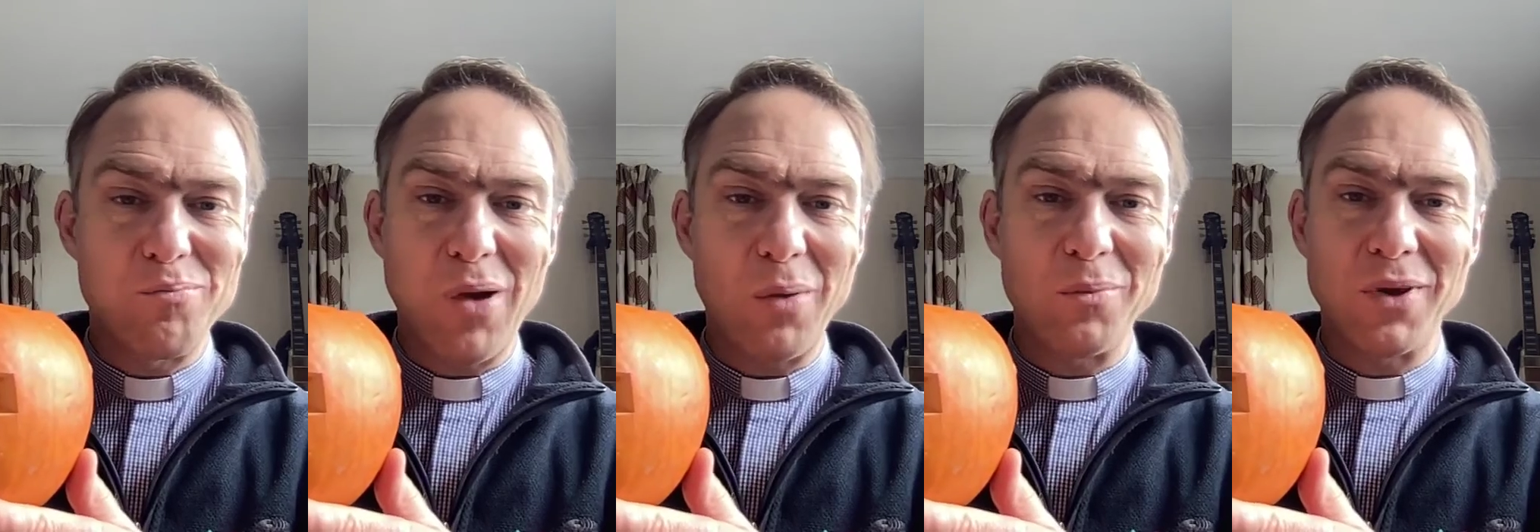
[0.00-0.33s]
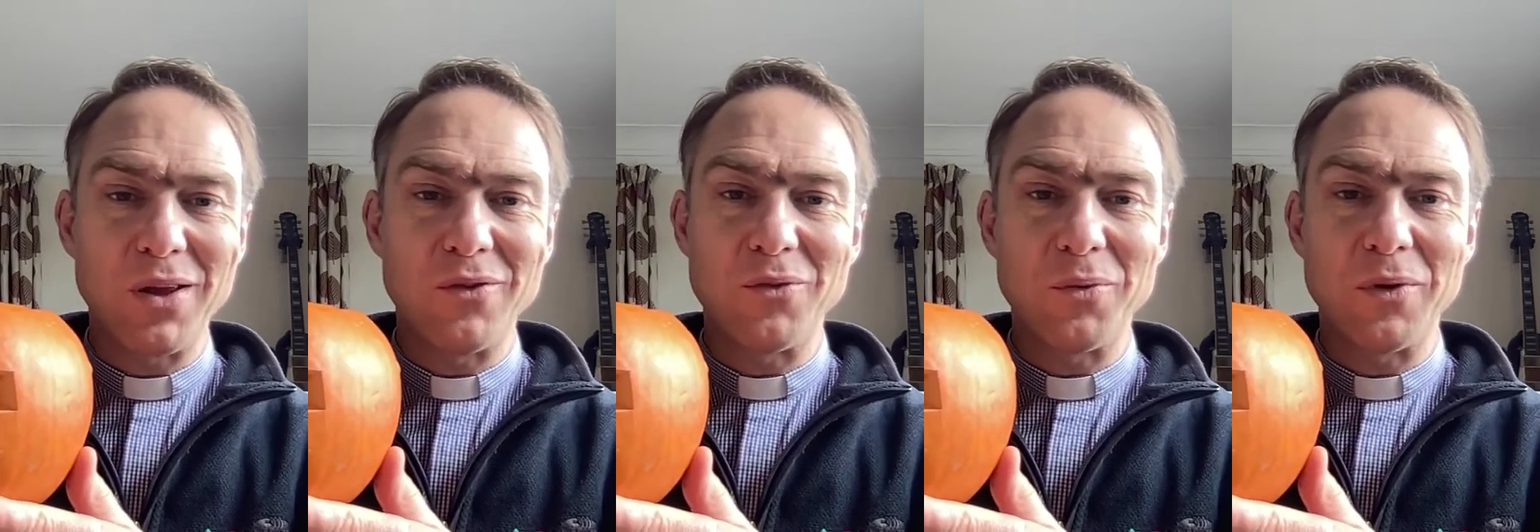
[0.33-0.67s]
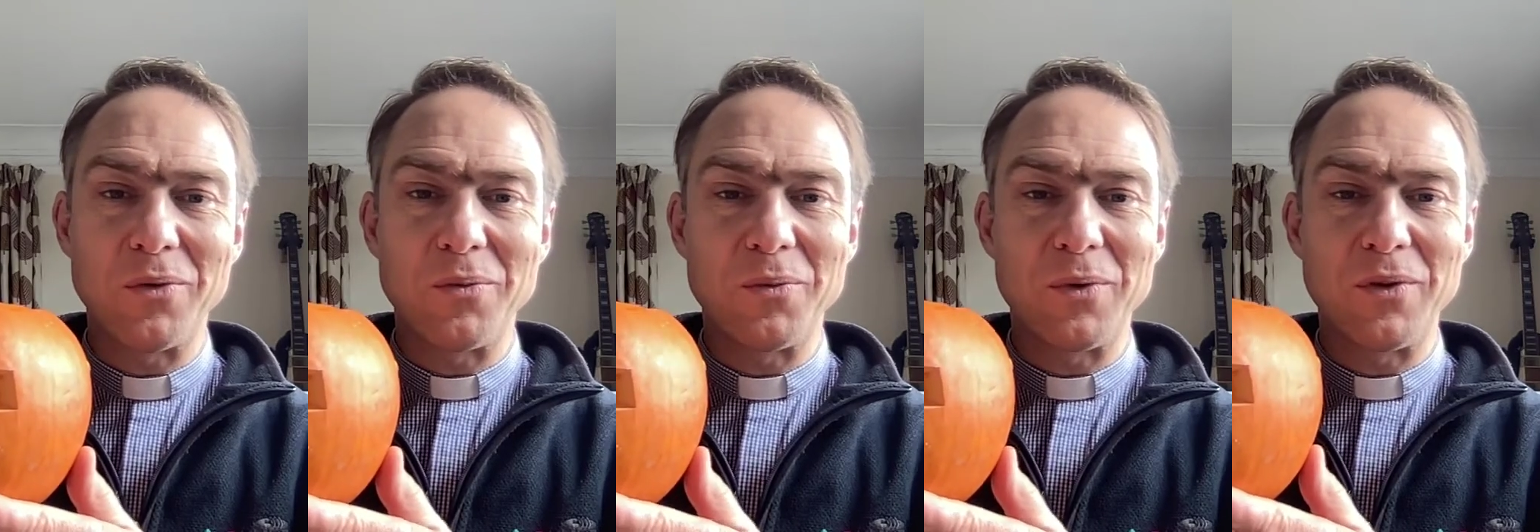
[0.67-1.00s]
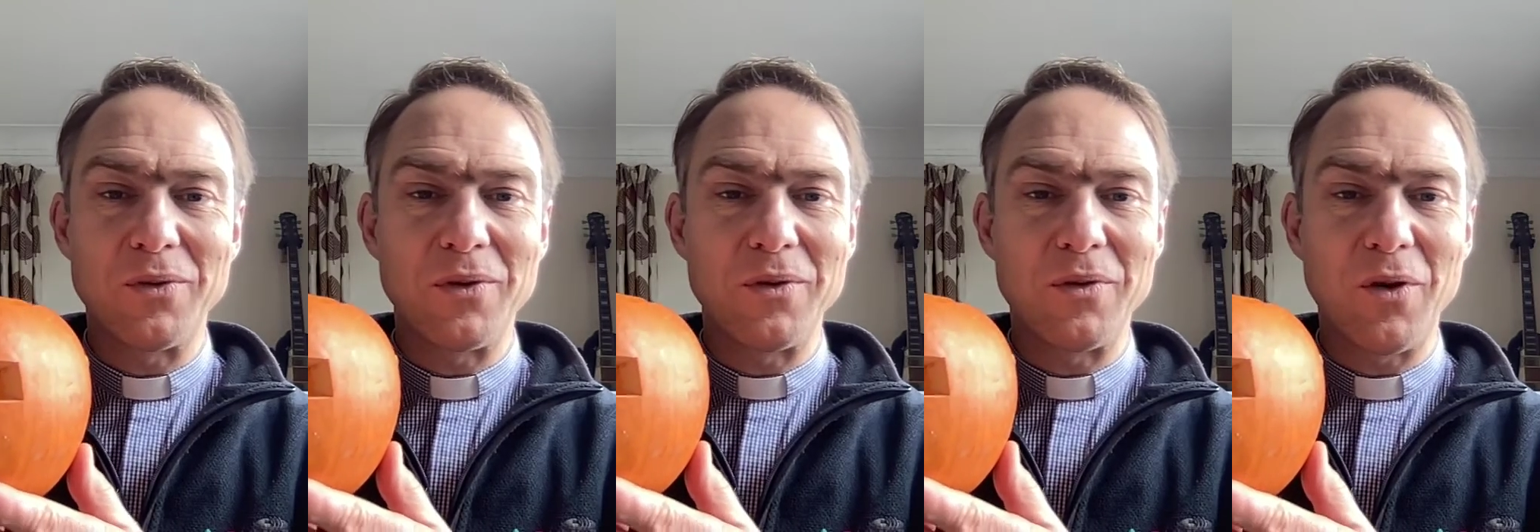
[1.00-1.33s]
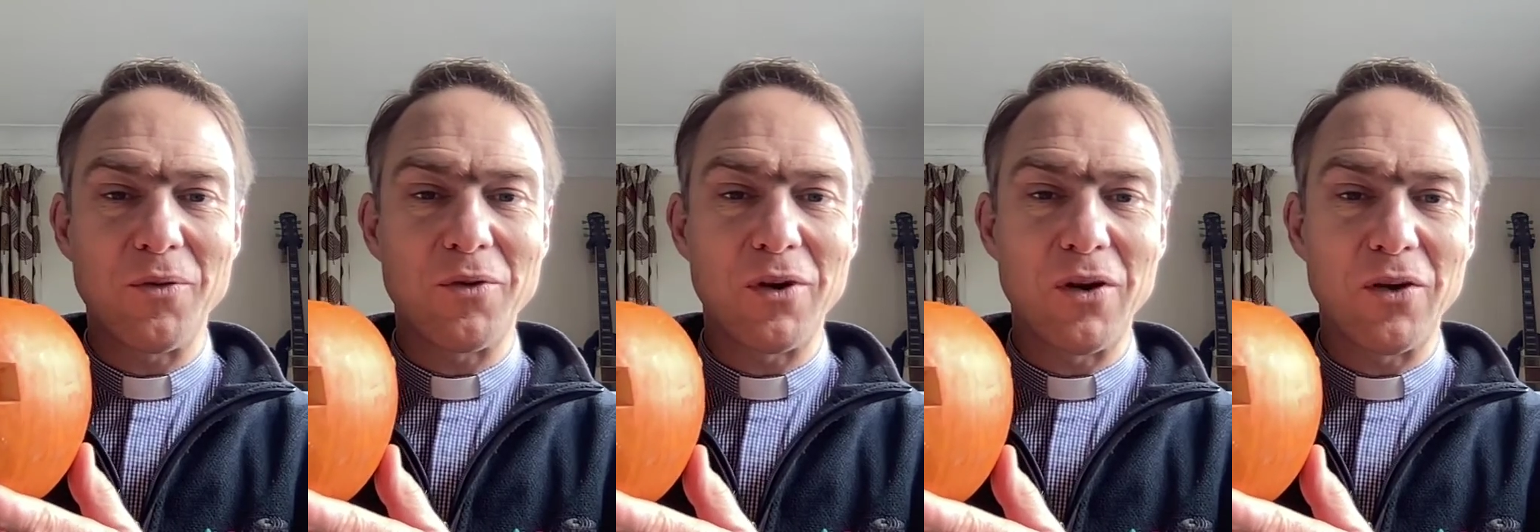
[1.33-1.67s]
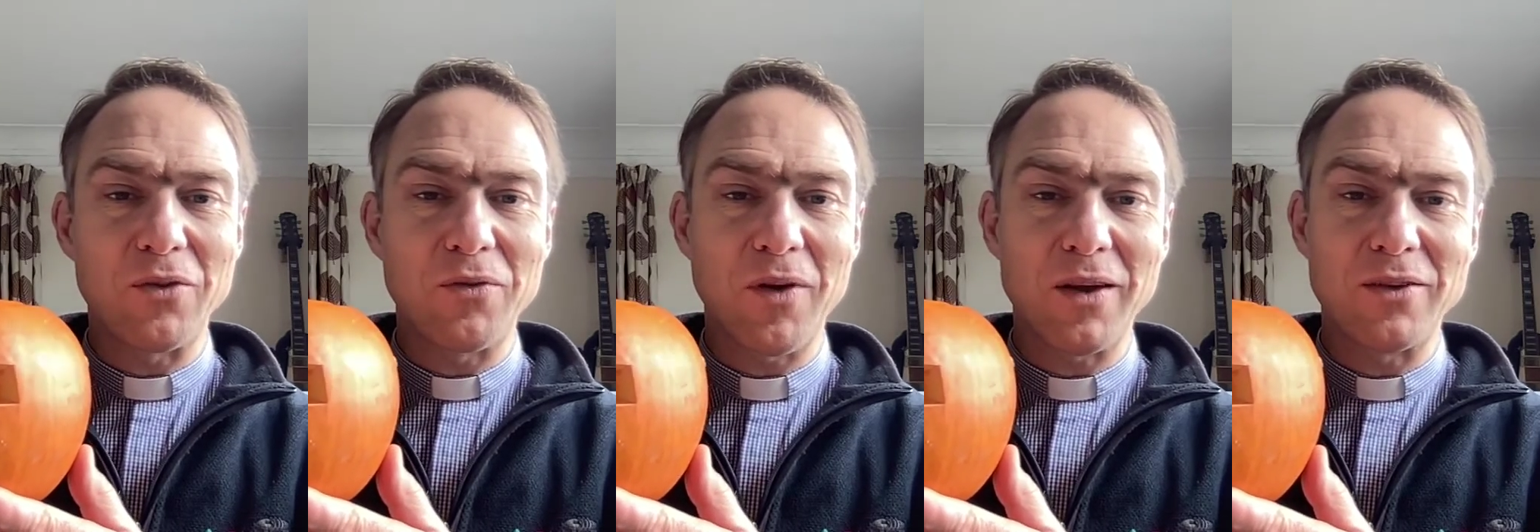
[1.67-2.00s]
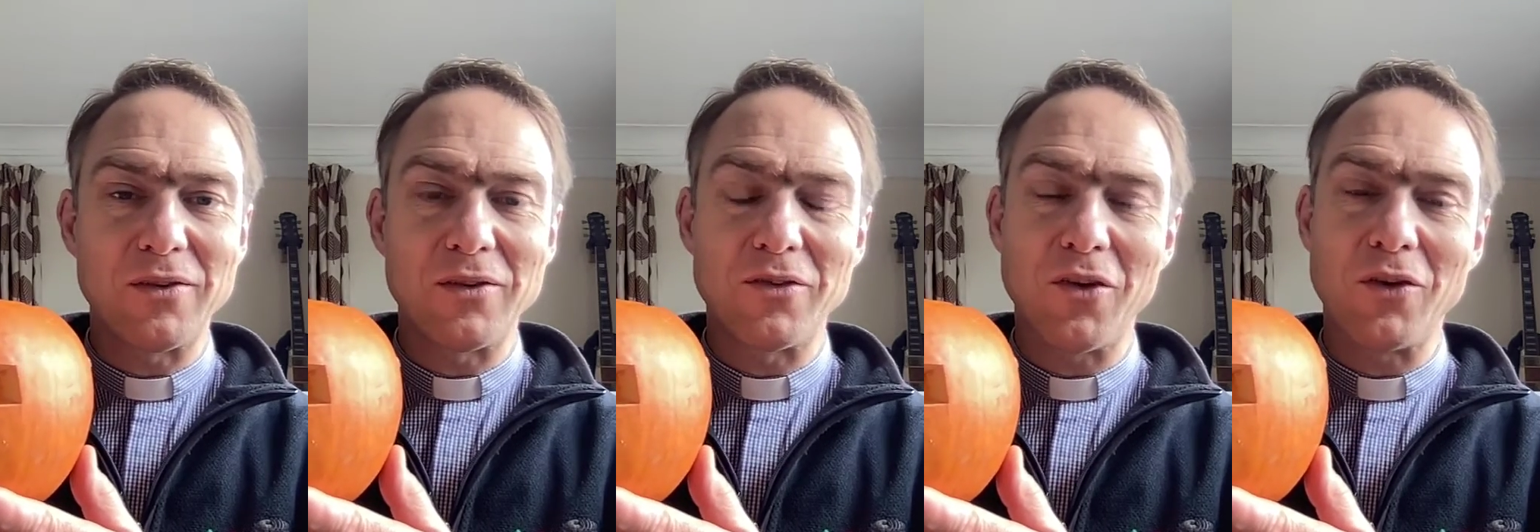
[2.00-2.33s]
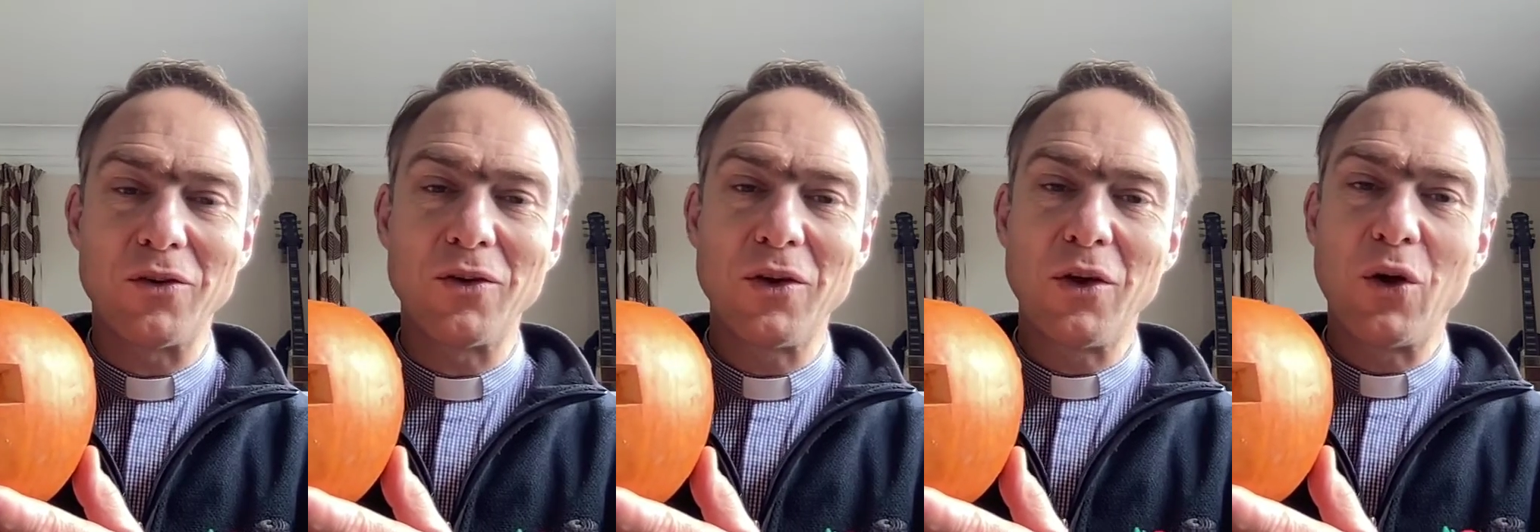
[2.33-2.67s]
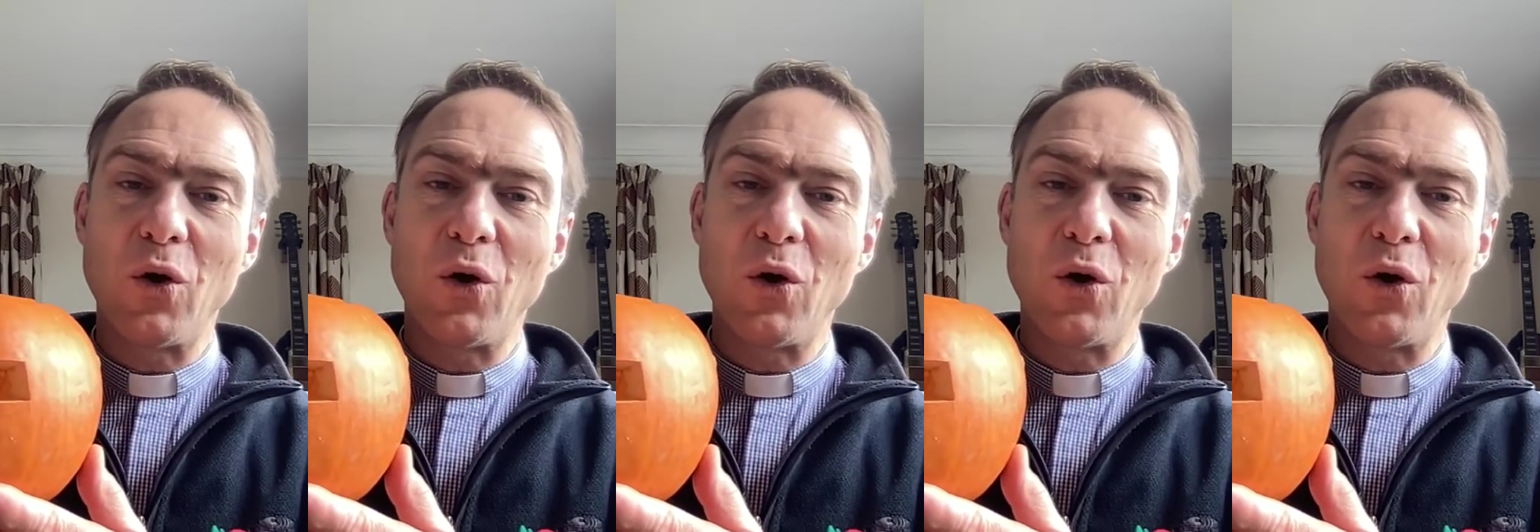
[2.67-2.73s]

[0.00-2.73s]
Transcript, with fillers: pumpkins with, with not very nice faces on